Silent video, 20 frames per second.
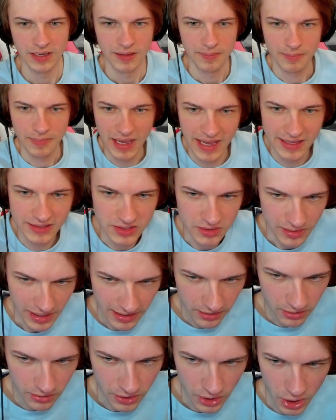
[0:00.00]
Man, dude, I
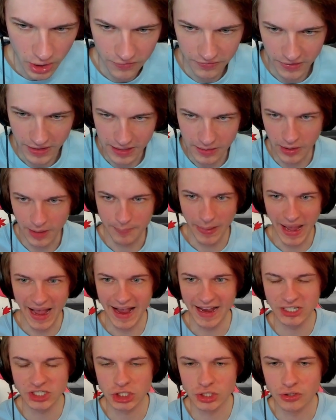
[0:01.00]
don't know if, like,
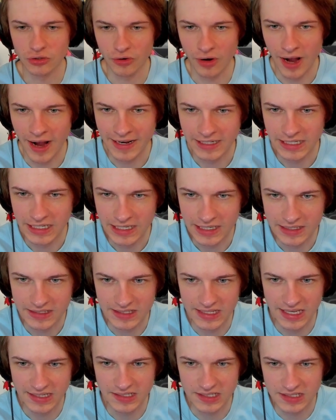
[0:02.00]
passion grinding is
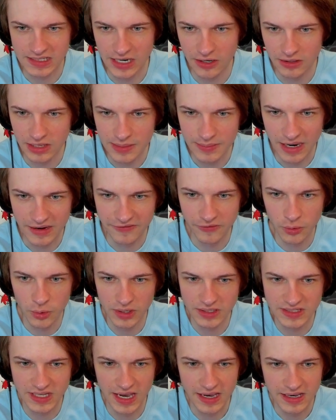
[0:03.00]
necessarily my
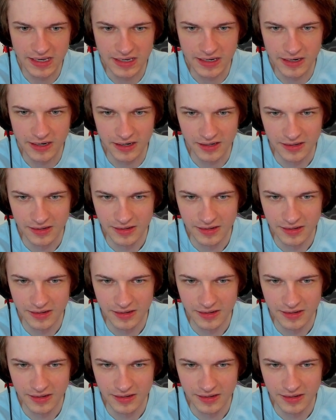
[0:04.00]
forte here.